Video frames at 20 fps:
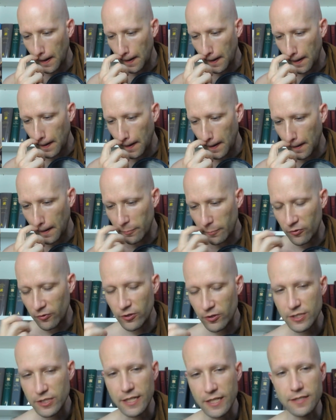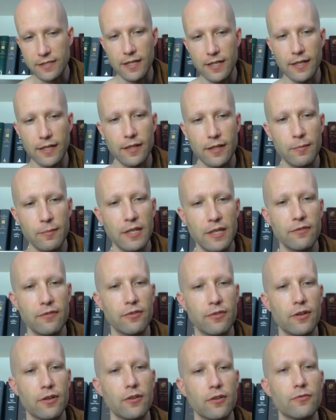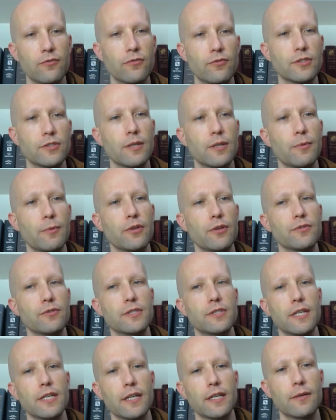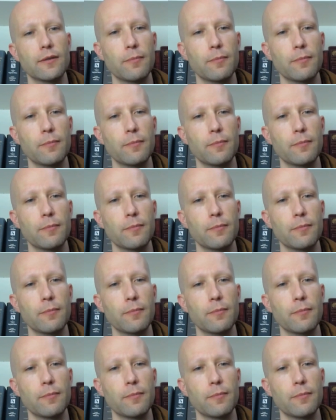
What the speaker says: of course, yes, that can be difficult for someone who's sick, but